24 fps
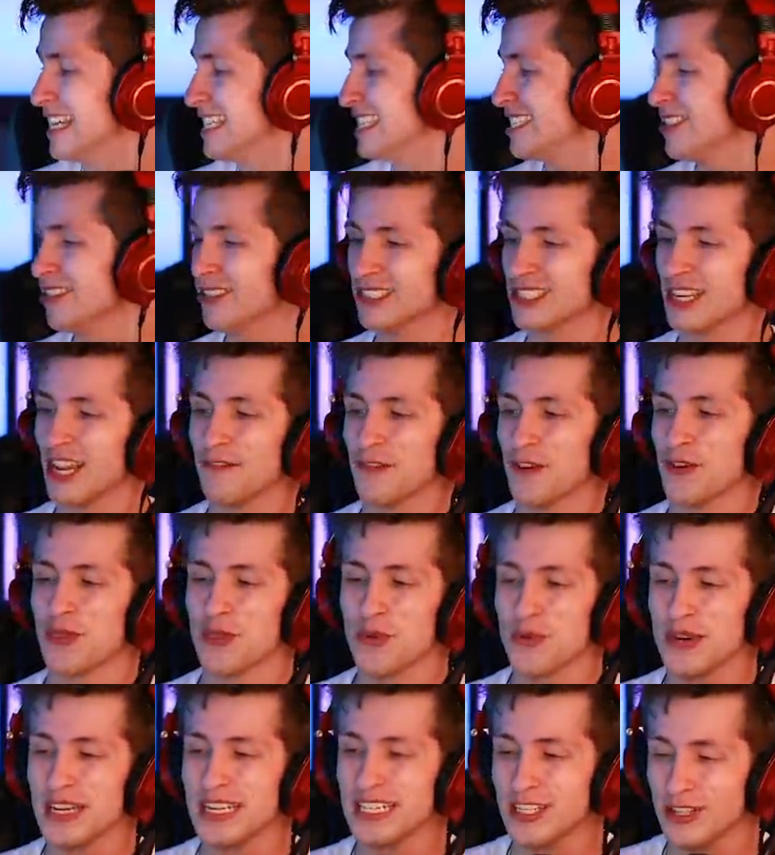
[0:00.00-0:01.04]
He's still done for
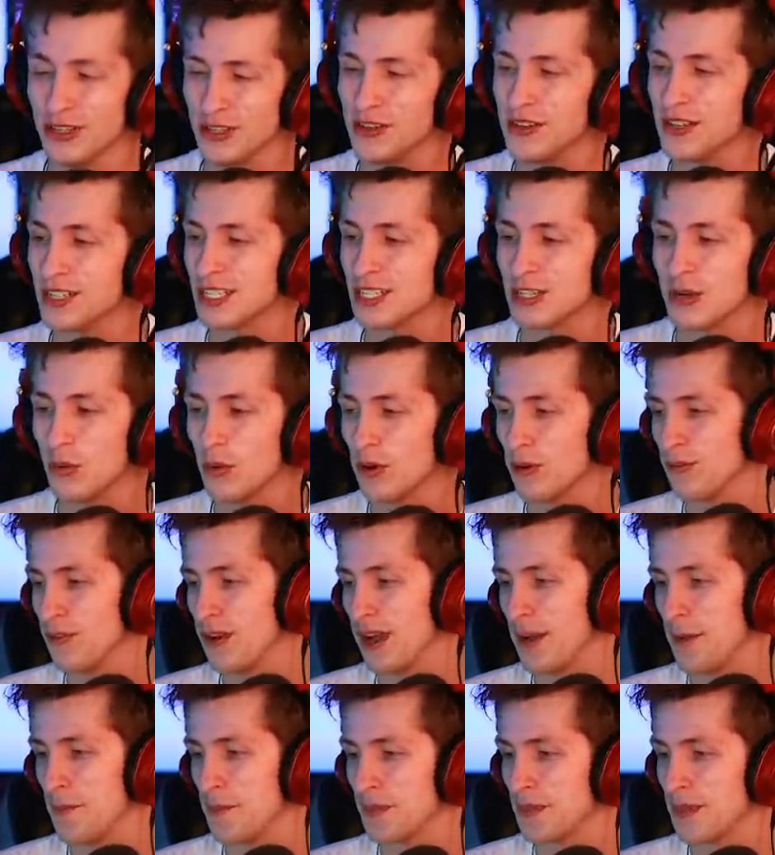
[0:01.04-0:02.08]
three turns, so we're
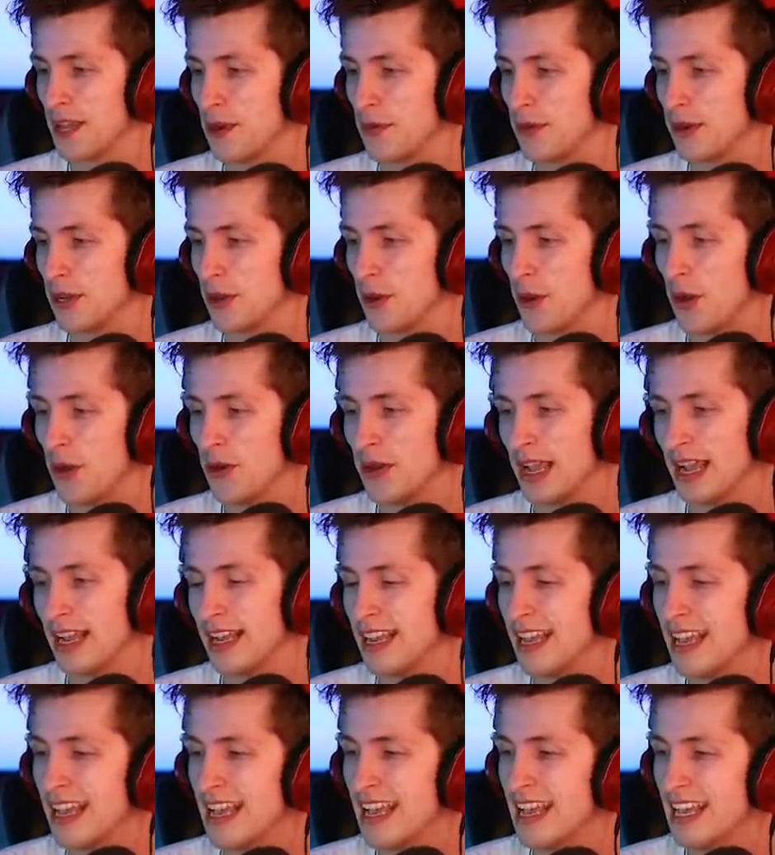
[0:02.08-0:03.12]
fine. There we go. Okay.
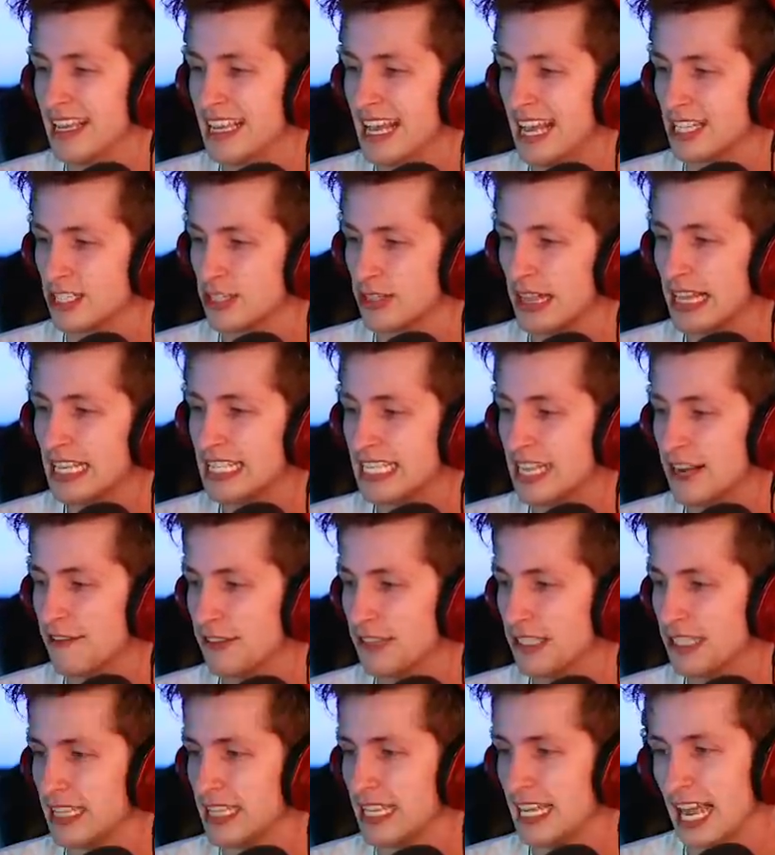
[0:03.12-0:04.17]
Yeah, so that's
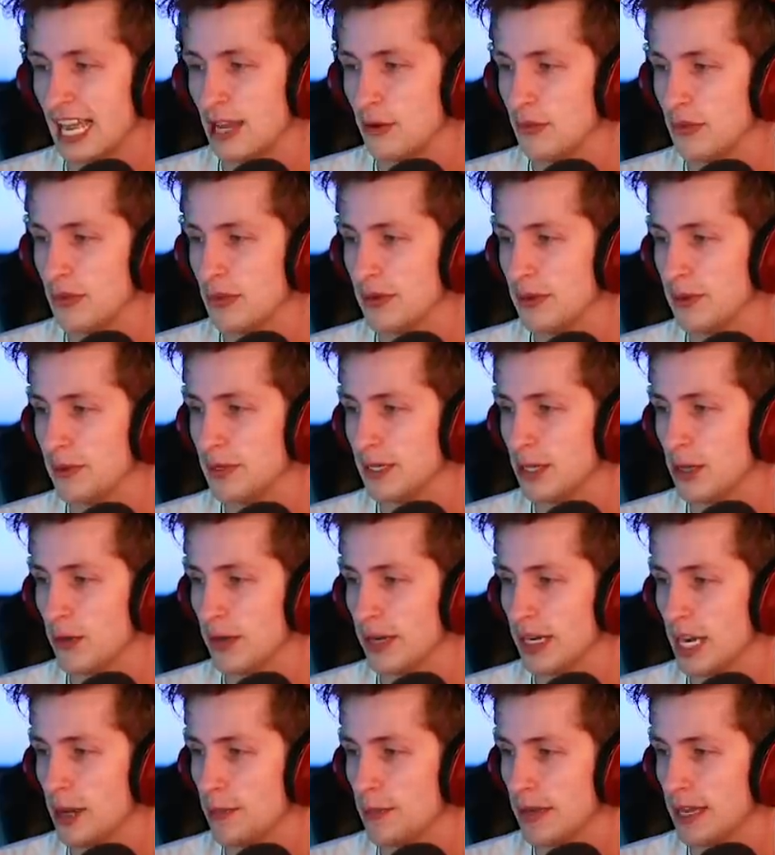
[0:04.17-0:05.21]
definitely the guy we want to be
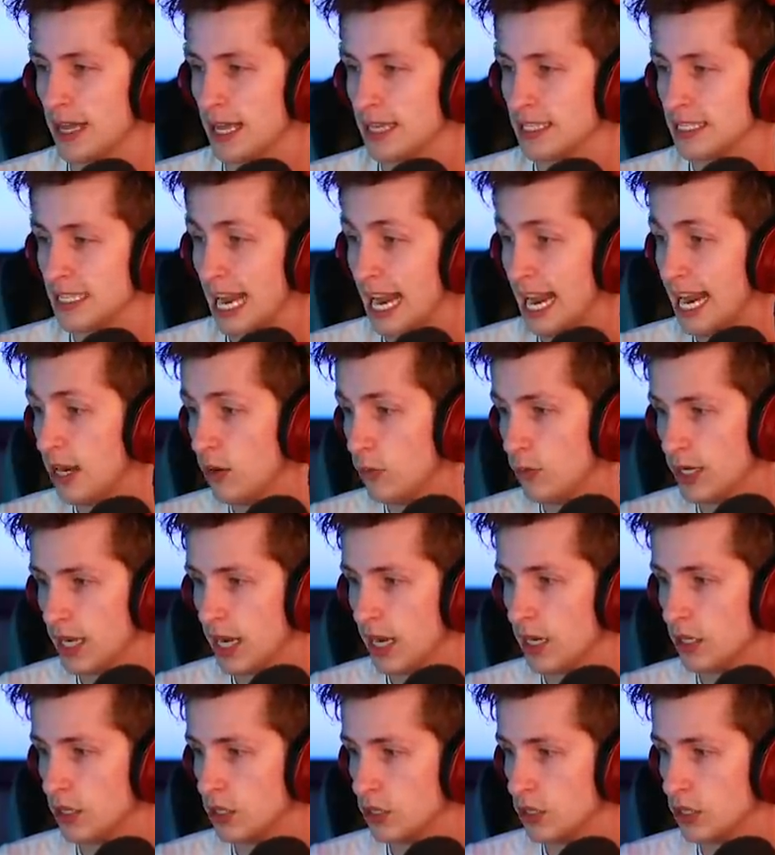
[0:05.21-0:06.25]
going up against. And we
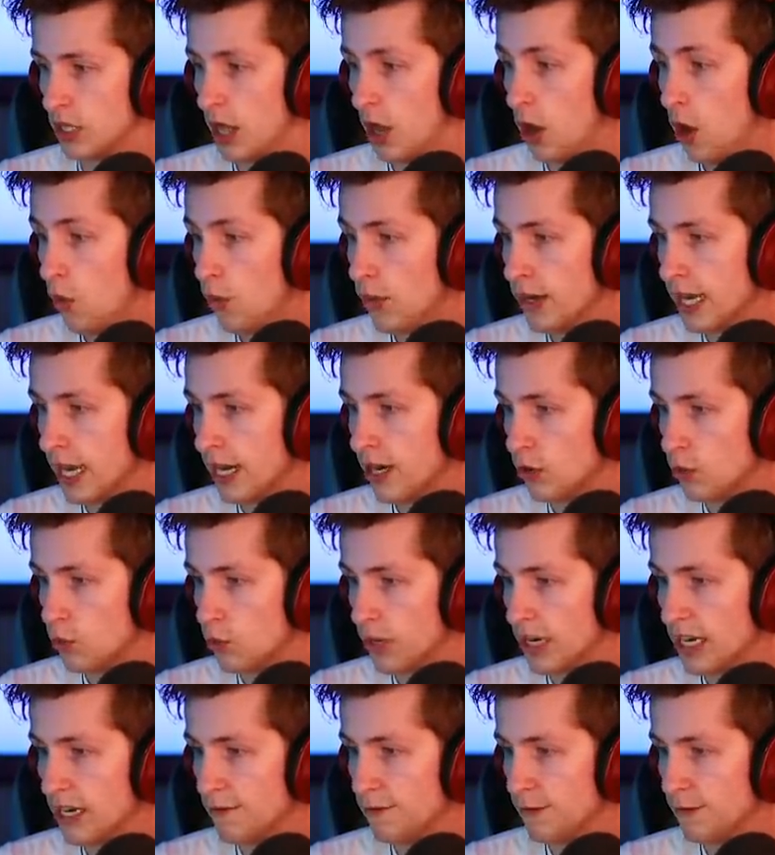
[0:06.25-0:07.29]
got a lot. Oh, we got a ring